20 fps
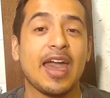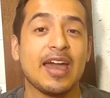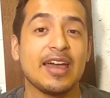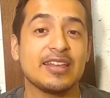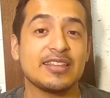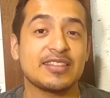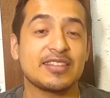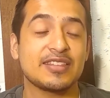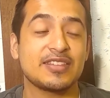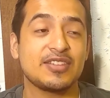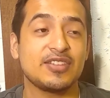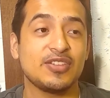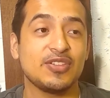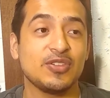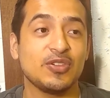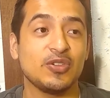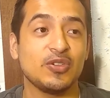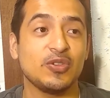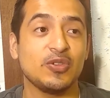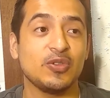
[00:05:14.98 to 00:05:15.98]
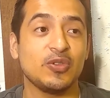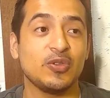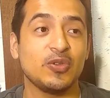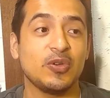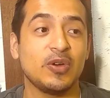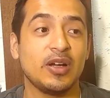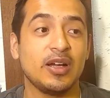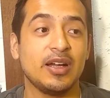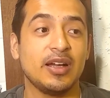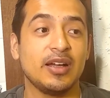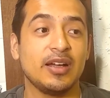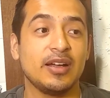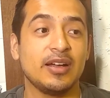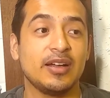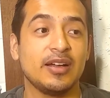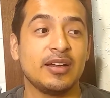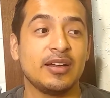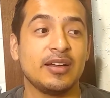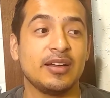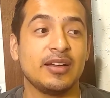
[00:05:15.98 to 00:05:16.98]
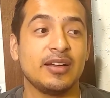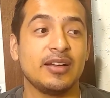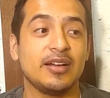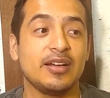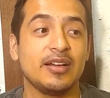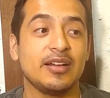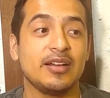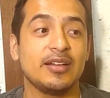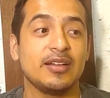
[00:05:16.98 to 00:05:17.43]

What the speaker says: asked to